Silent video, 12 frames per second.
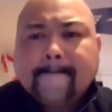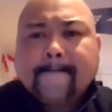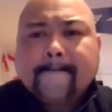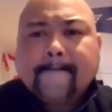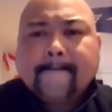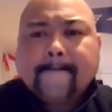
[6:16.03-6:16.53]

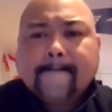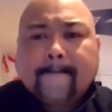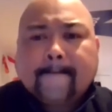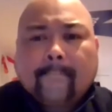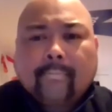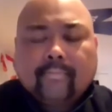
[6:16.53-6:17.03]

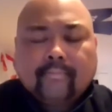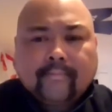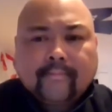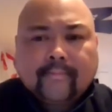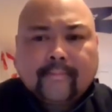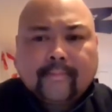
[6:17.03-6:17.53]

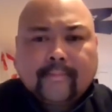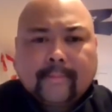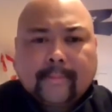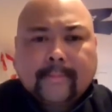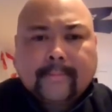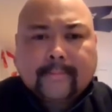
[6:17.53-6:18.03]

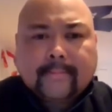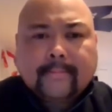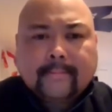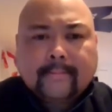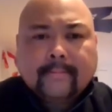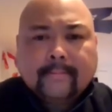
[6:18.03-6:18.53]

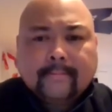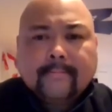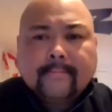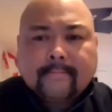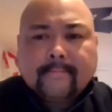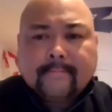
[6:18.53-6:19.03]

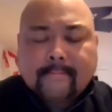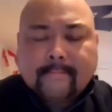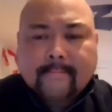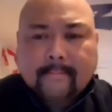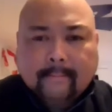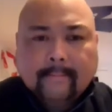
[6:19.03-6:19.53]

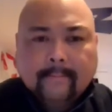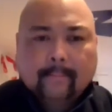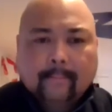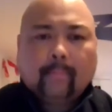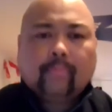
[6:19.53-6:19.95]
(not speaking)